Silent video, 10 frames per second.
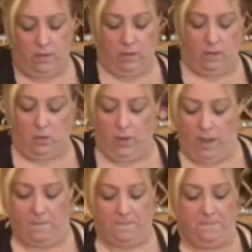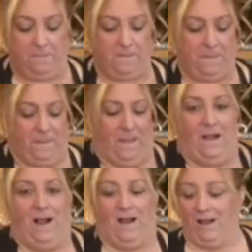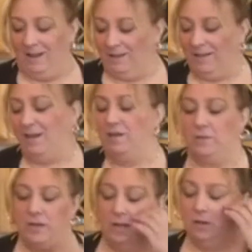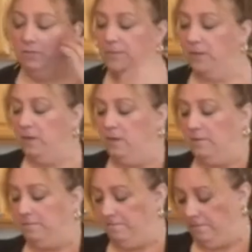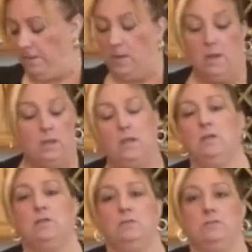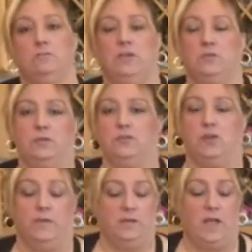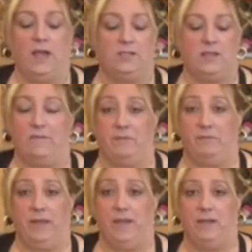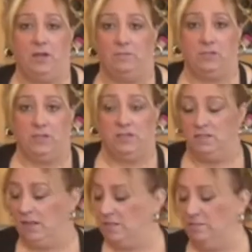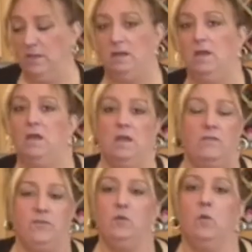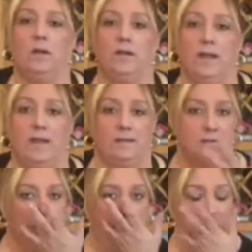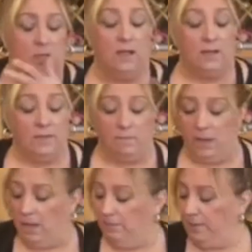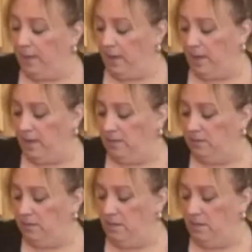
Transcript: Okay. Haha, now here we go. Now you can do two things with the strawberries. I just have them plain here. I'm just going to slice them in. If you wanted ahead of time to cut them up and,